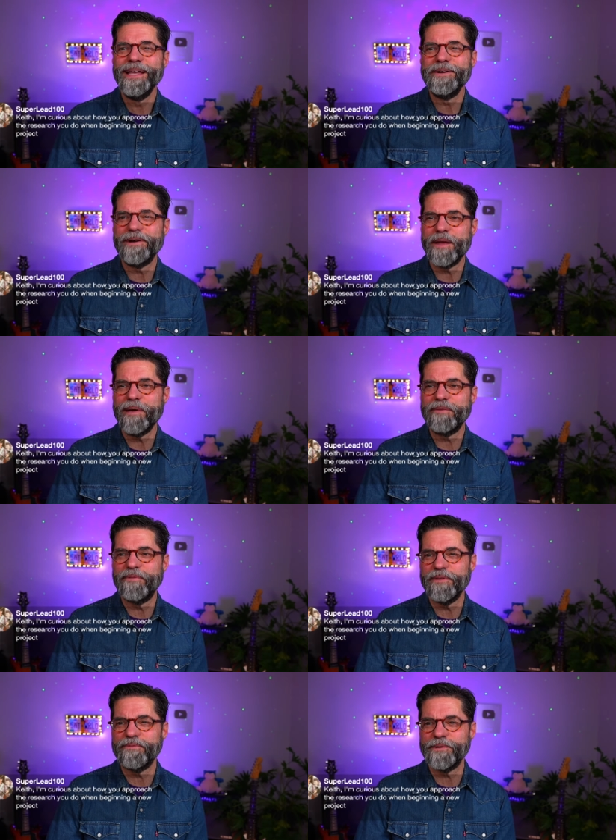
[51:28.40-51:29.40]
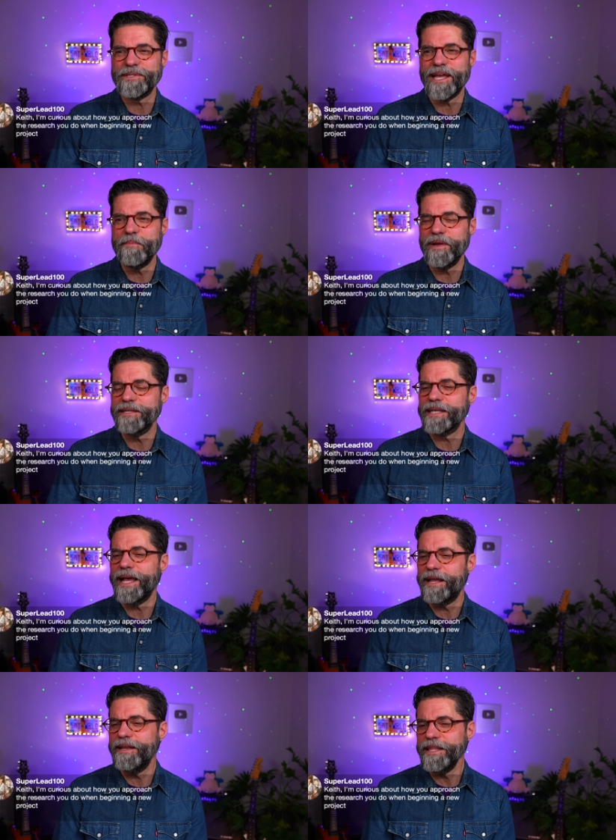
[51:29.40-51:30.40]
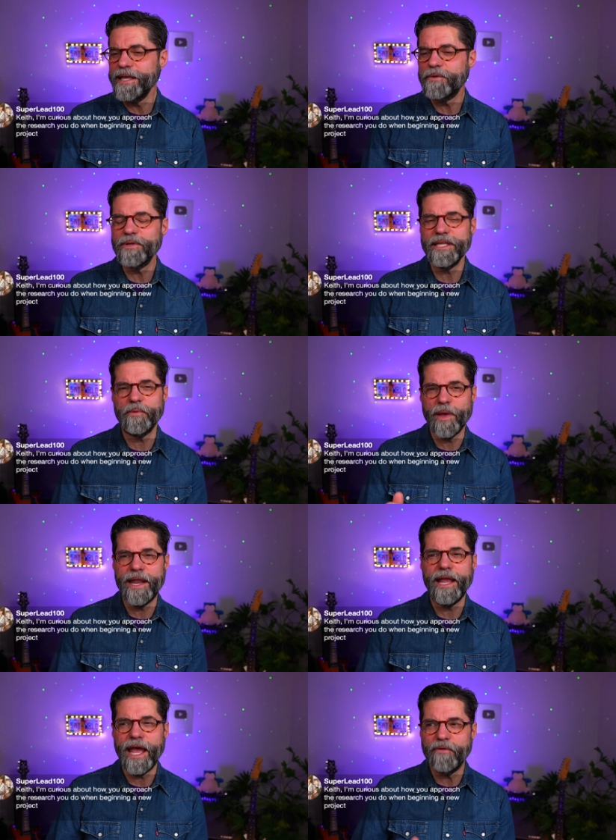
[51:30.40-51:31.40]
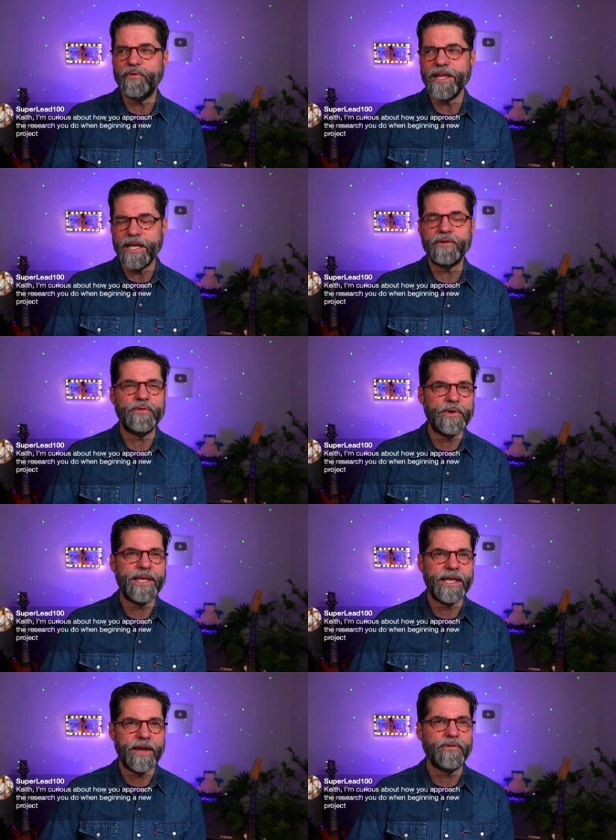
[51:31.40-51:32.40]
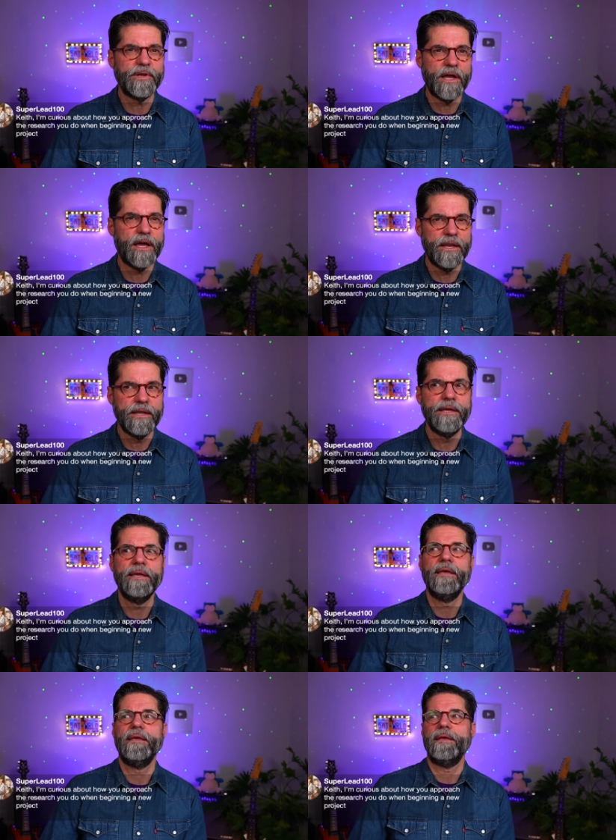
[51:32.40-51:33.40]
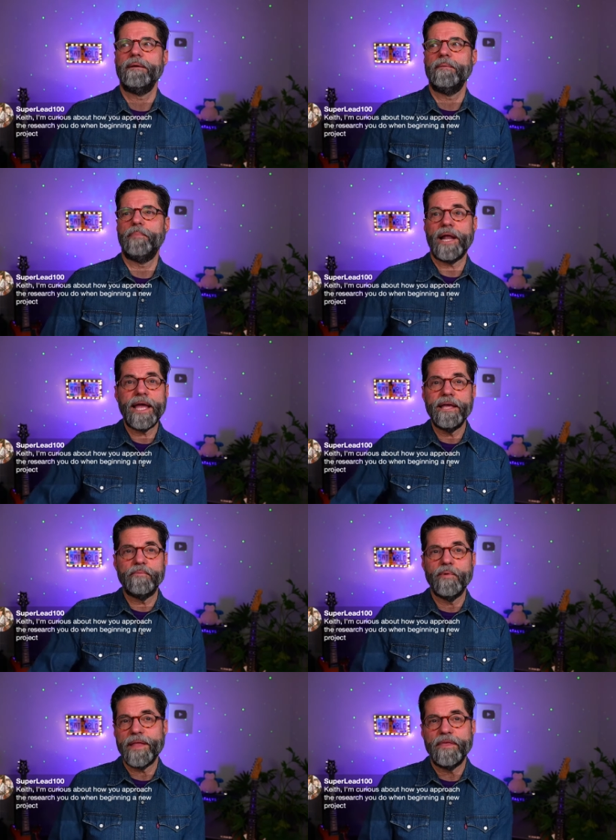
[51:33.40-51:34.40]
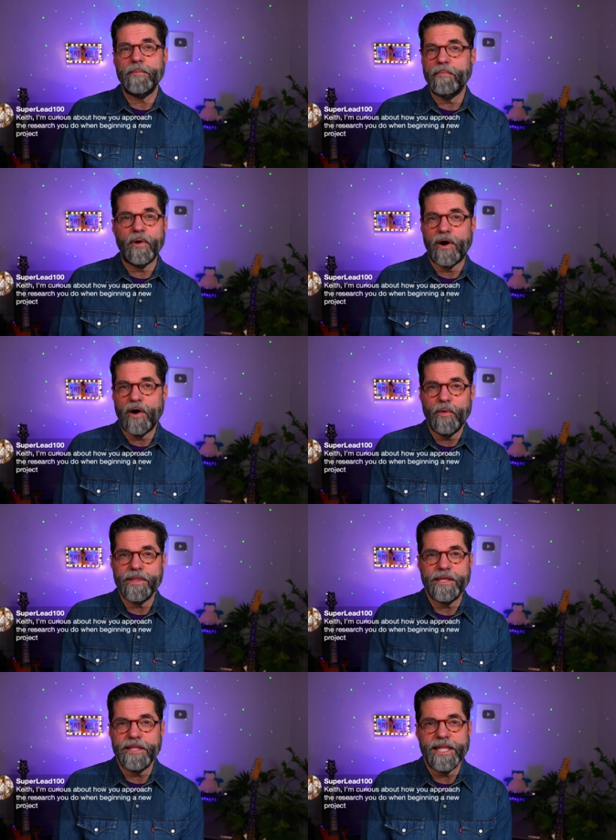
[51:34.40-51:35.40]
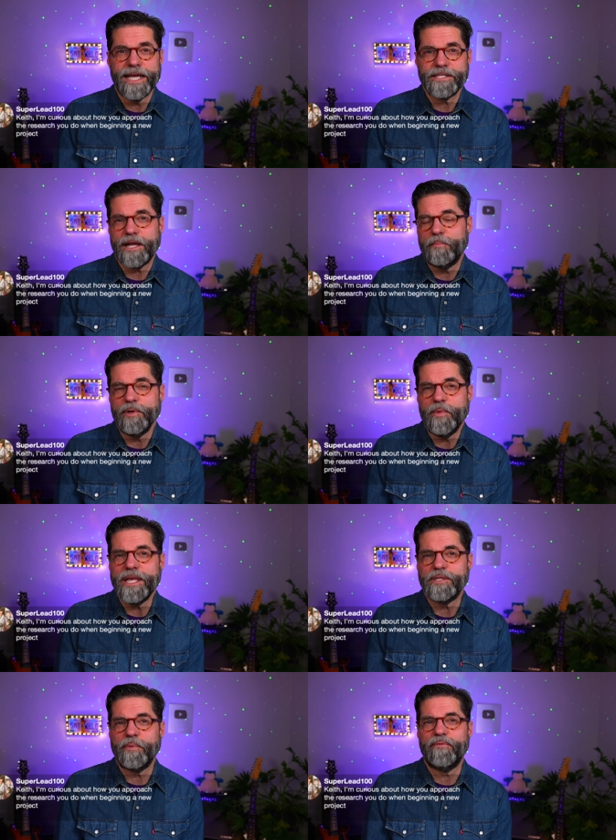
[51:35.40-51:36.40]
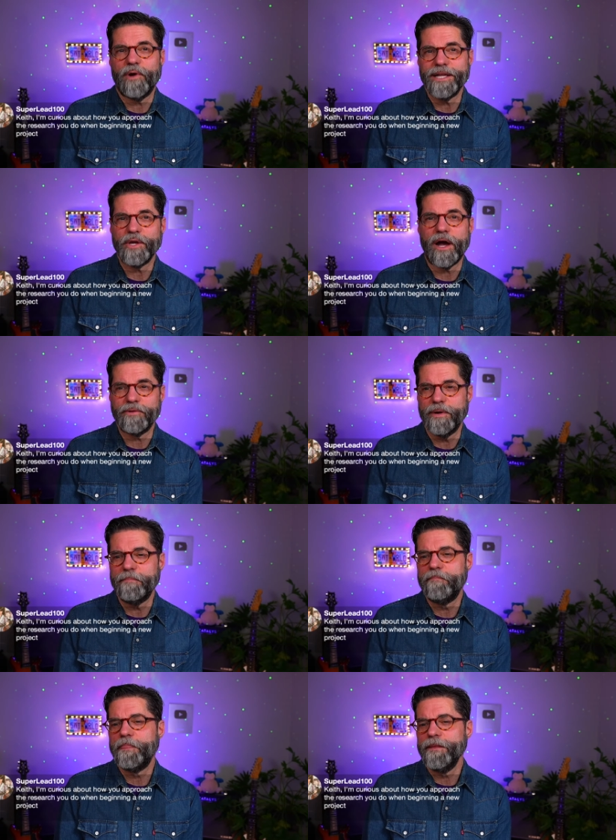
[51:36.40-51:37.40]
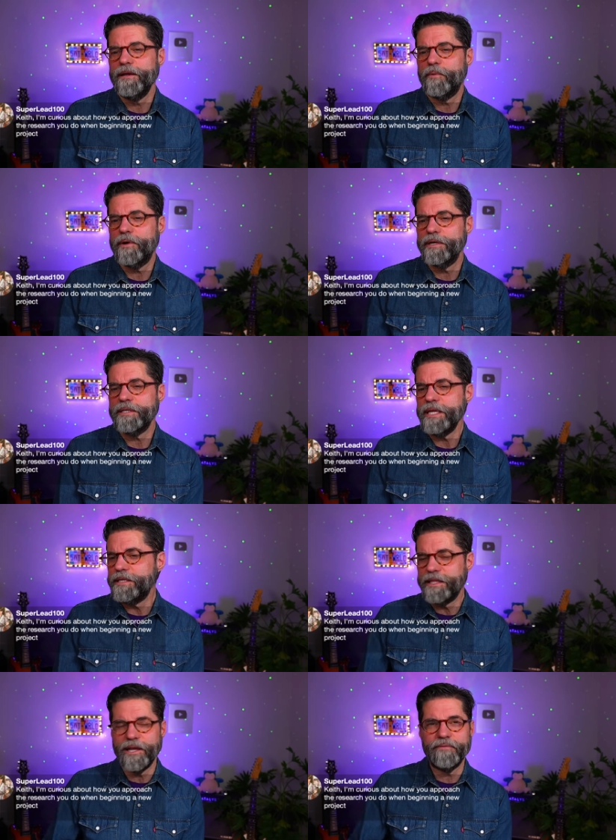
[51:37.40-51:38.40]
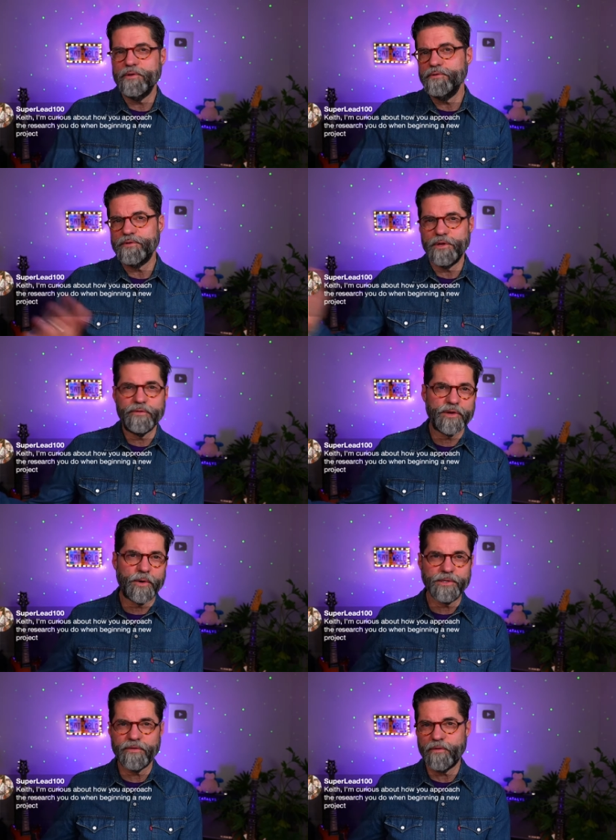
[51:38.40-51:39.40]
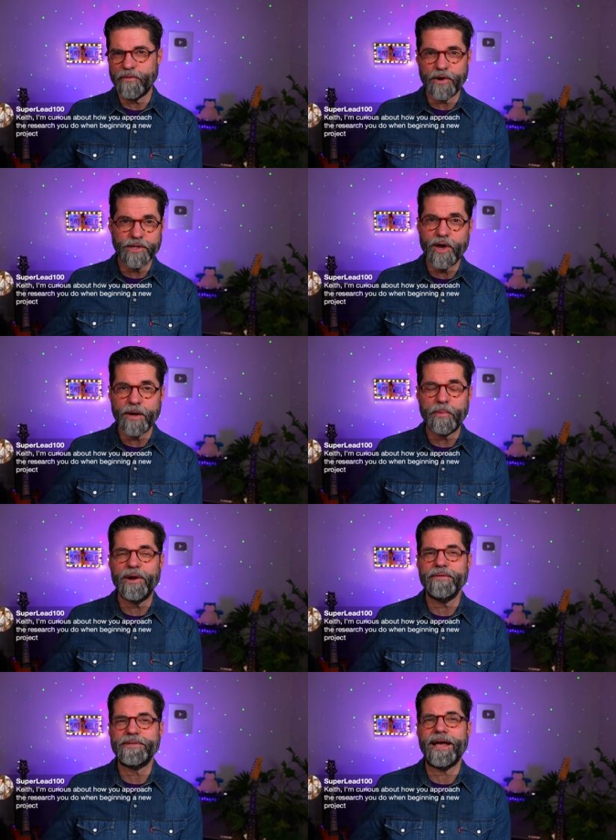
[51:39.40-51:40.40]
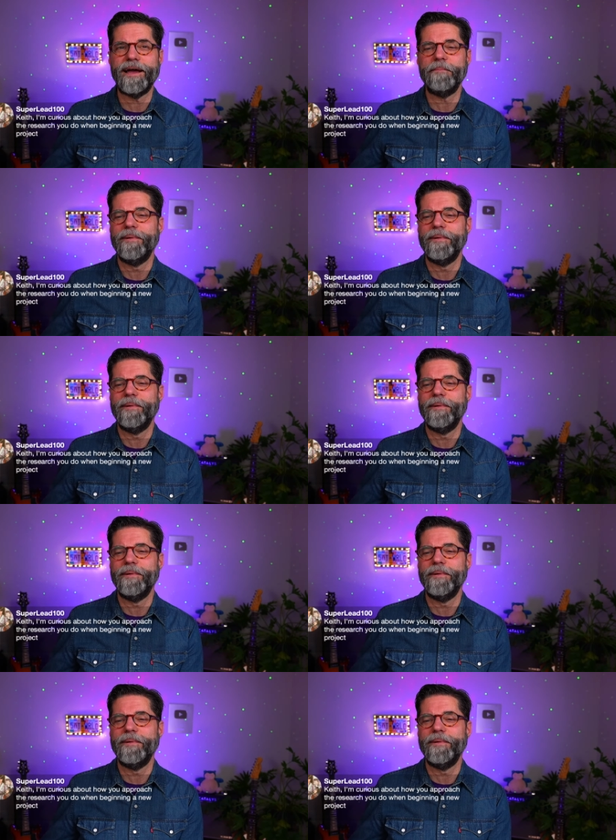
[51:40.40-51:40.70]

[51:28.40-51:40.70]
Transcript: when I met him for the first time because I had literally read every interview he had ever done. But I had read them all within the last couple of weeks before I talked to him. Whereas he did the interviews, over the course of a very long period of time.